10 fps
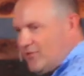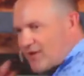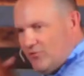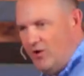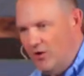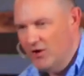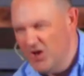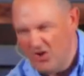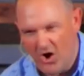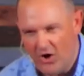He takes hard,
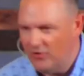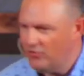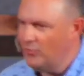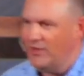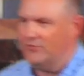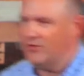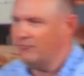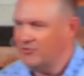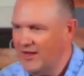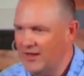the hardest swing he's
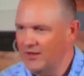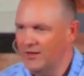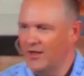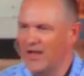ever taken,